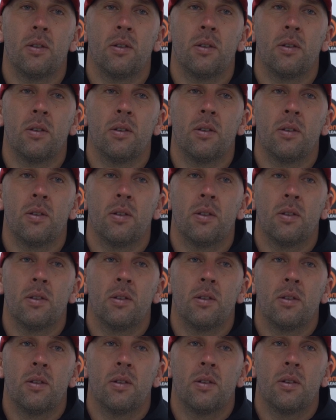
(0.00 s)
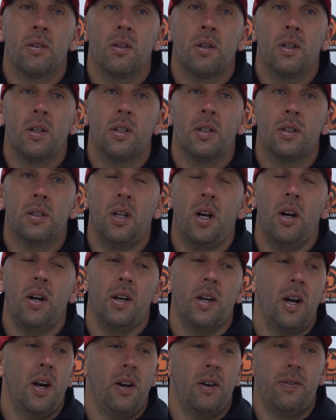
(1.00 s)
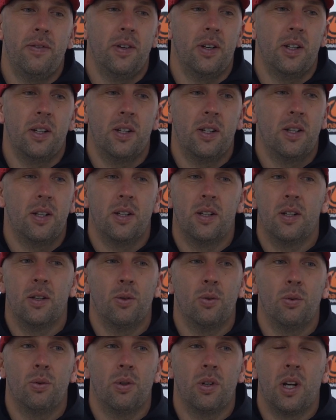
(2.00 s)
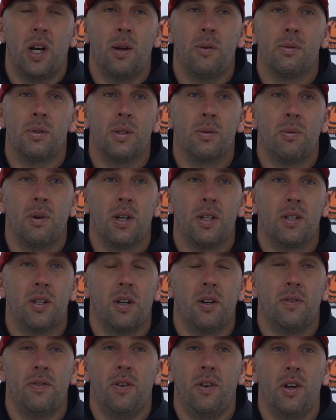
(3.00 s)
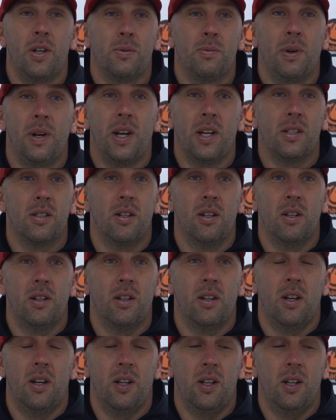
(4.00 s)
performance today? No, yeah, I think all the games he's played so far has been excellent.